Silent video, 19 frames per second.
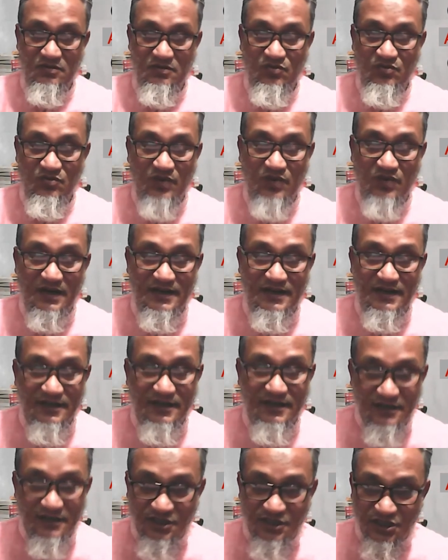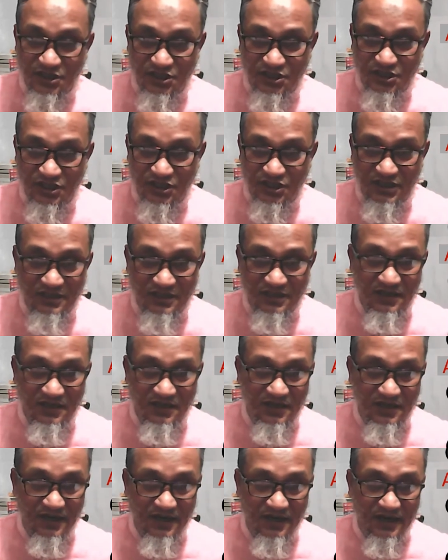World Heritage Site
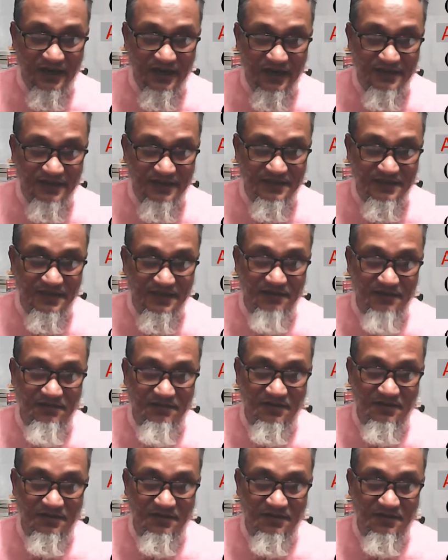as then.